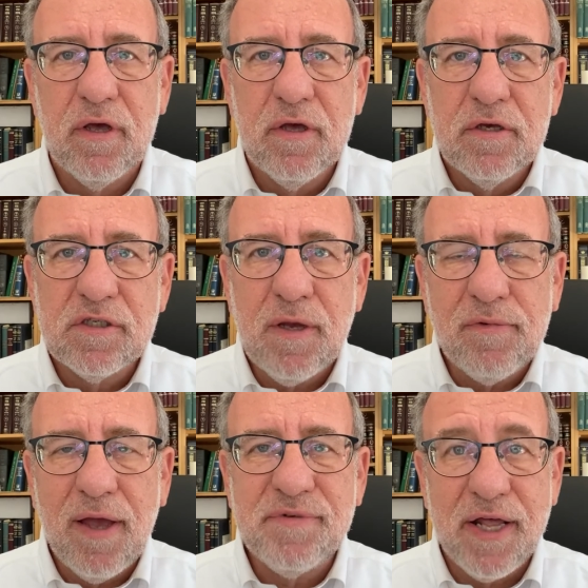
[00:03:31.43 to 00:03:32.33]

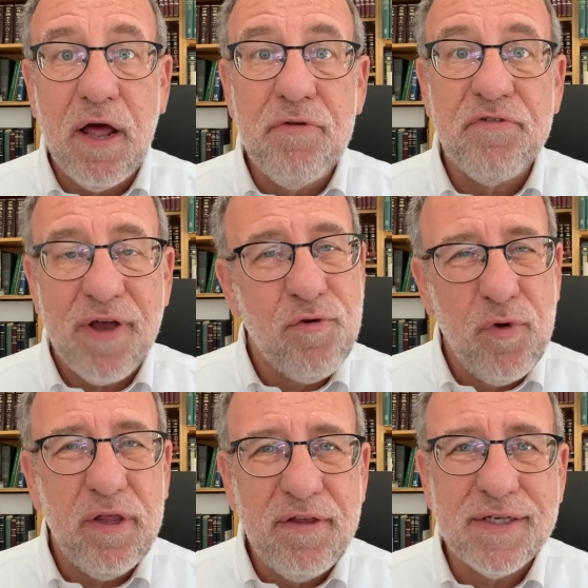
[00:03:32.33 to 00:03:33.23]
Sometimes that other side
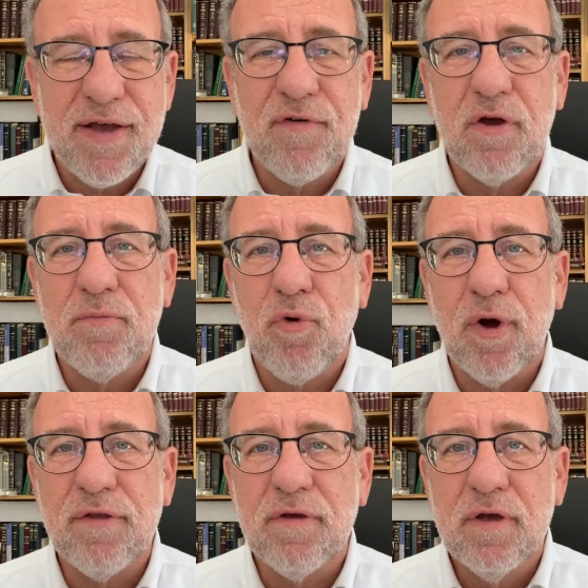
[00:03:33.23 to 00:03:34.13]
really does have a good
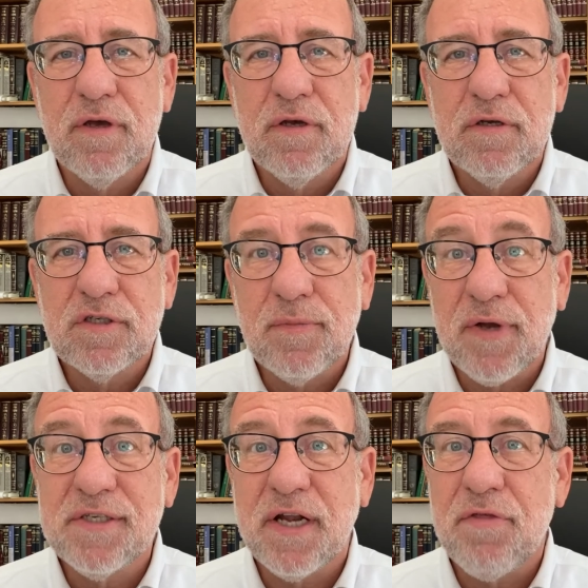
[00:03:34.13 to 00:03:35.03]
point.
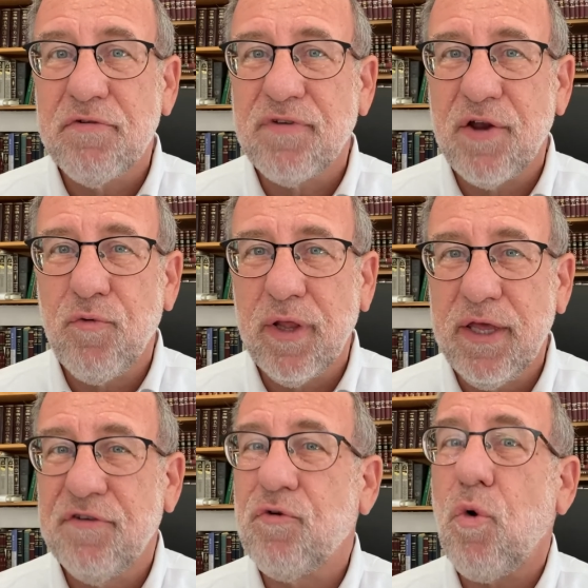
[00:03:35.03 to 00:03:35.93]
Sometimes that other side really
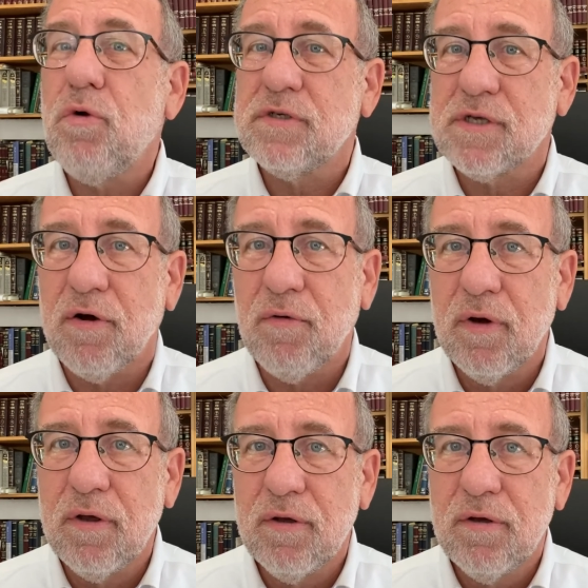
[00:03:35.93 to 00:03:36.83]
is also
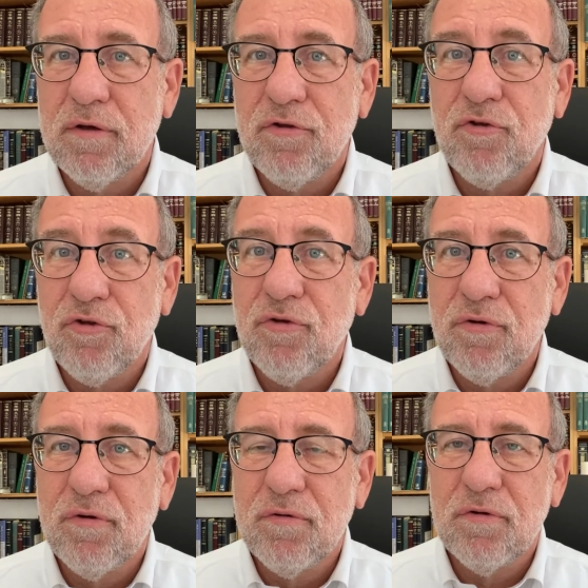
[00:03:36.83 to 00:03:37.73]

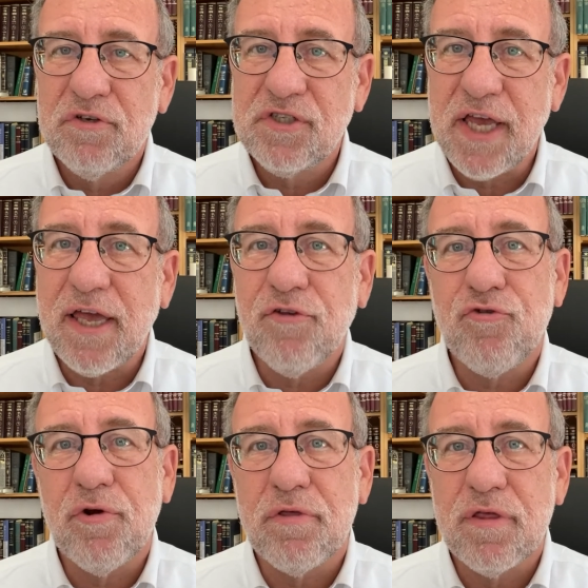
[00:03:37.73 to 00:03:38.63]
seeking
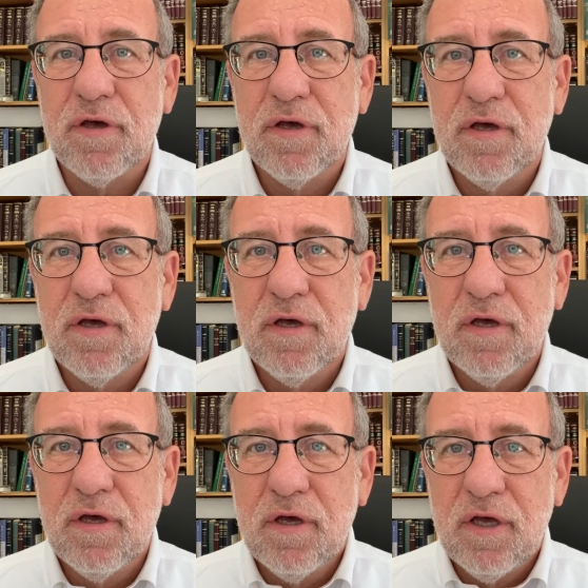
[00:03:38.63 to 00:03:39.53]
truth.
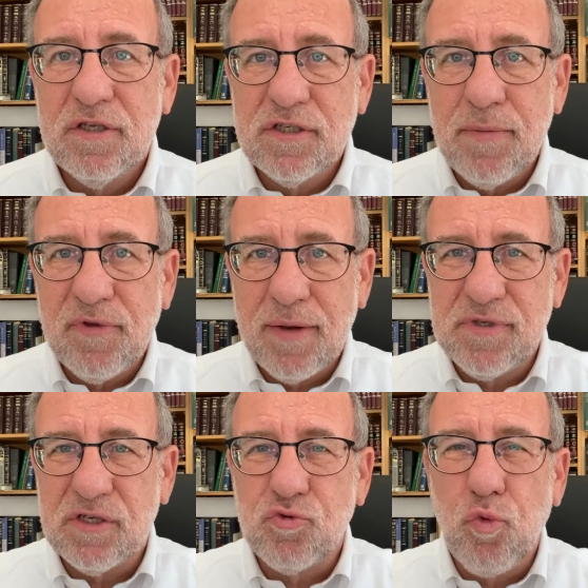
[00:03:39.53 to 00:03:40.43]
And sometimes
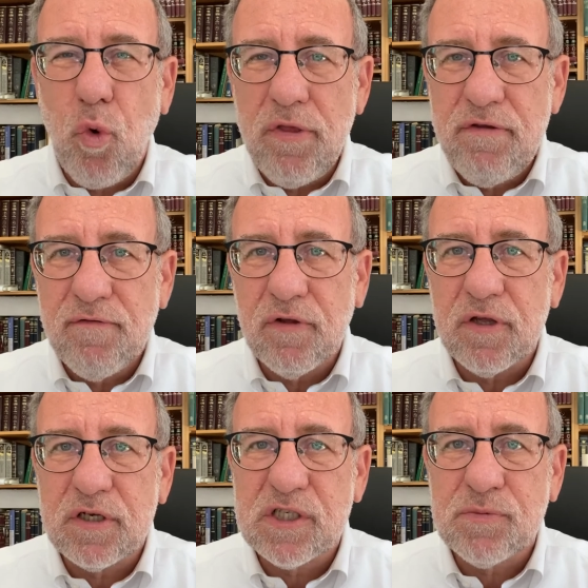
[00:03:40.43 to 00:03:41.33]
this wonderful
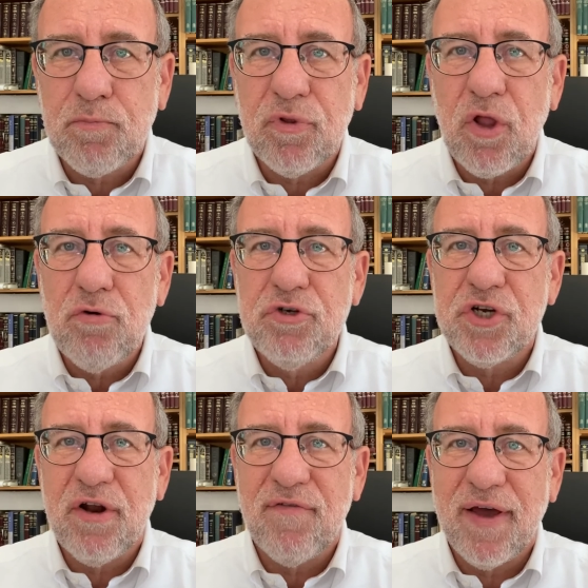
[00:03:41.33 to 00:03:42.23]

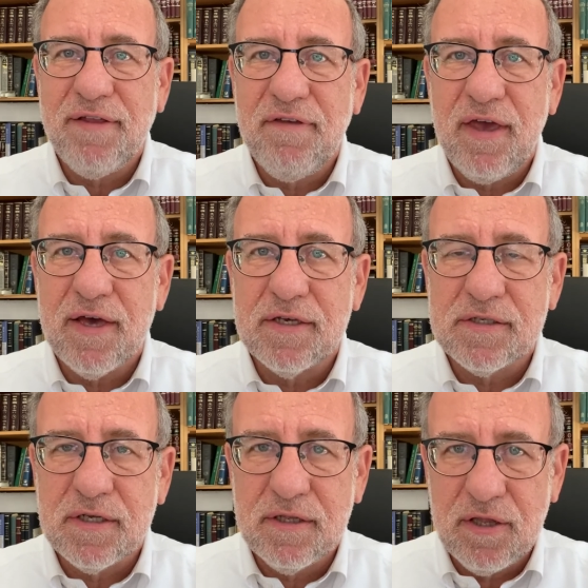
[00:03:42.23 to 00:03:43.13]
explosion of ideas,
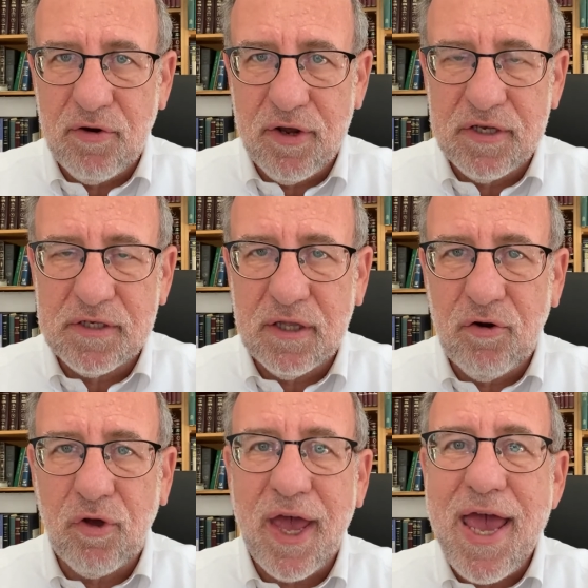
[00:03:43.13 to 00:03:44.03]
and there is a
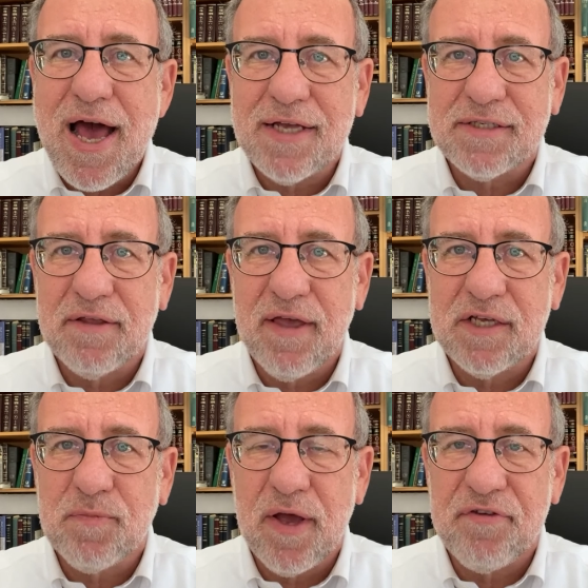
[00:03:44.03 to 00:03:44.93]
little chaos that takes
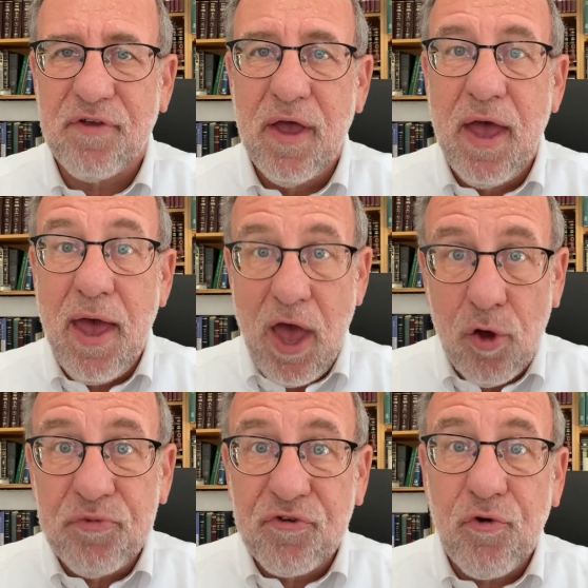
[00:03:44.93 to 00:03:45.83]
place,
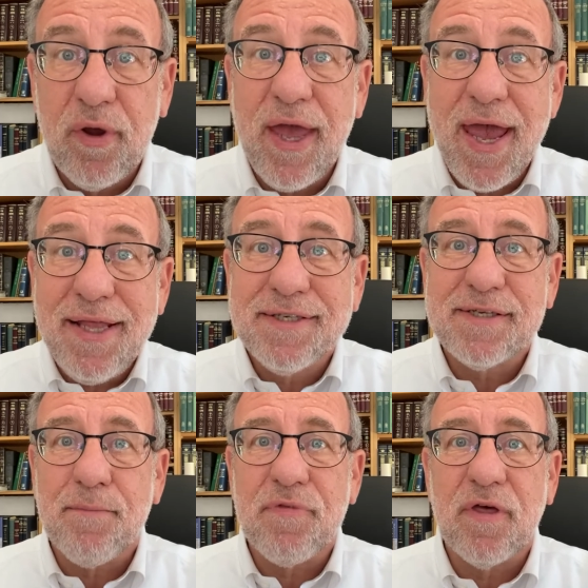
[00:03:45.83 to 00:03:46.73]
helps create
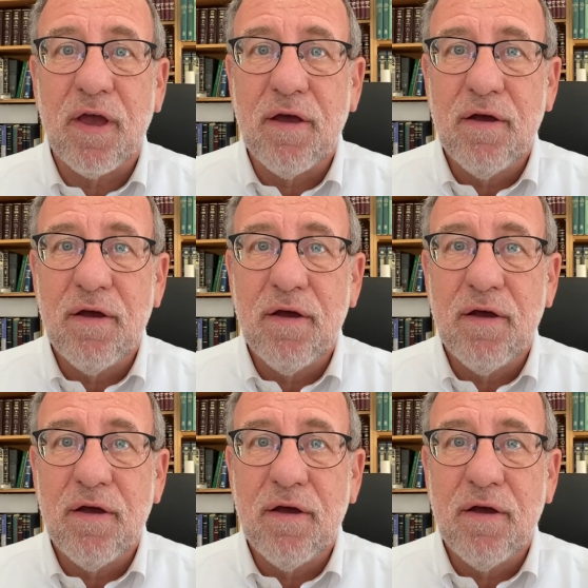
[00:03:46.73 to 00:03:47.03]
something